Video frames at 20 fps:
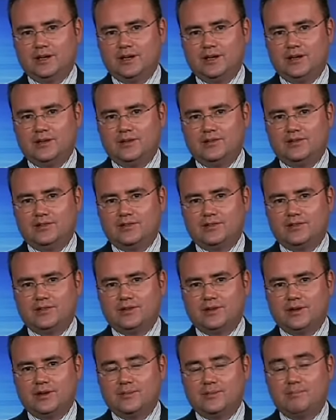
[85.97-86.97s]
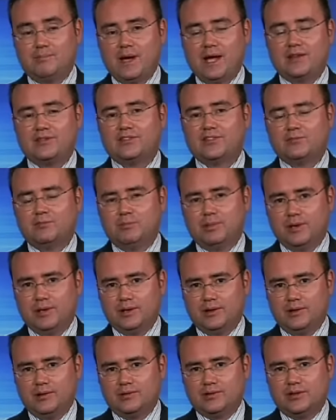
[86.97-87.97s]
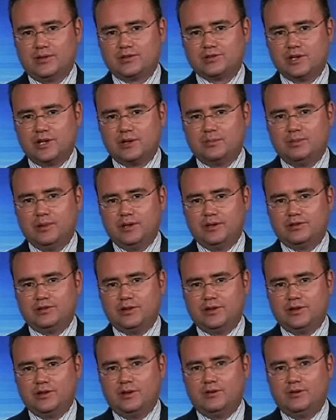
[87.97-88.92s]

is a massive blow to the credibility